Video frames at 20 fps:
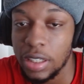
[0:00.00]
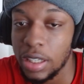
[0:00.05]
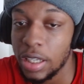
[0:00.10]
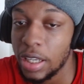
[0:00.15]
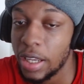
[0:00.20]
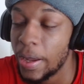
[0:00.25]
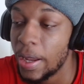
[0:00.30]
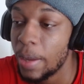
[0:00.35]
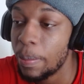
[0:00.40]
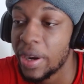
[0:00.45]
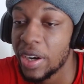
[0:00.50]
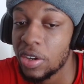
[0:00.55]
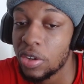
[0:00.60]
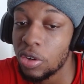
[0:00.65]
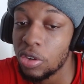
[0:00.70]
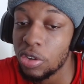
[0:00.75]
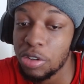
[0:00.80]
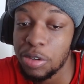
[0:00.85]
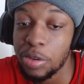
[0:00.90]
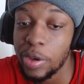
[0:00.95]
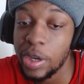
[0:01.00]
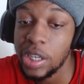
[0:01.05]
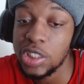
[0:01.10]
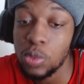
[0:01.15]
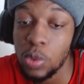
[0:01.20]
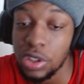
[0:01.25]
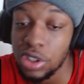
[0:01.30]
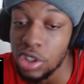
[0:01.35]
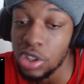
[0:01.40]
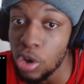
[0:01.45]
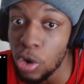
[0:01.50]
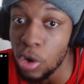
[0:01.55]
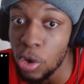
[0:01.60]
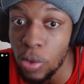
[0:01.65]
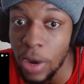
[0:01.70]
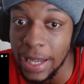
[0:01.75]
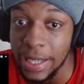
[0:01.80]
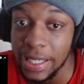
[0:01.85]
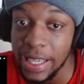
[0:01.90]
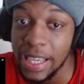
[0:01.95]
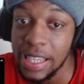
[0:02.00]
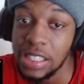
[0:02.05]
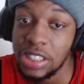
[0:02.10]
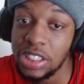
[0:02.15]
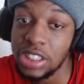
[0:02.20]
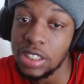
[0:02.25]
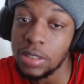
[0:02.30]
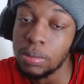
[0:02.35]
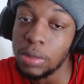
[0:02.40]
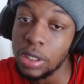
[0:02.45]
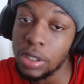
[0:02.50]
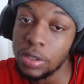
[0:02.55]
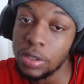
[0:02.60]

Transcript: He about to go crazy with the OYK shit, bro.